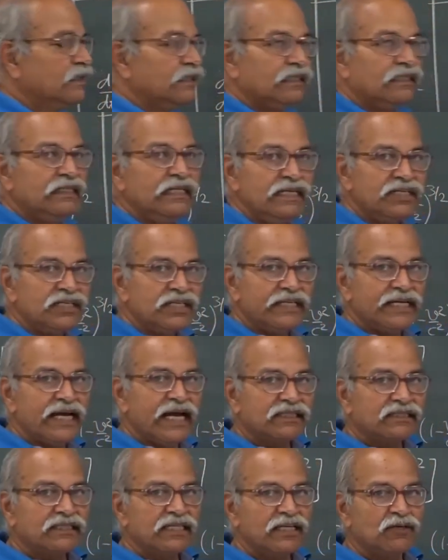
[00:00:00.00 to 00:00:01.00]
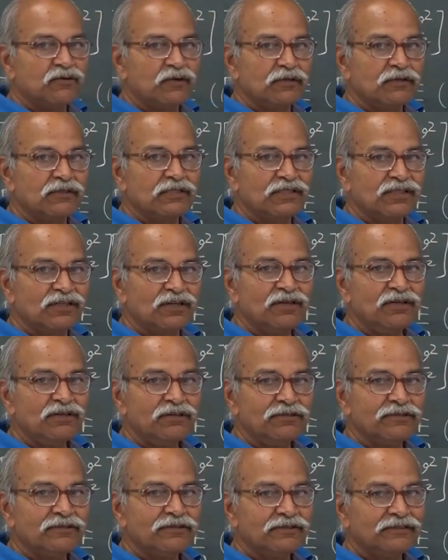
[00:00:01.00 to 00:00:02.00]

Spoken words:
Initially at t equal to 0,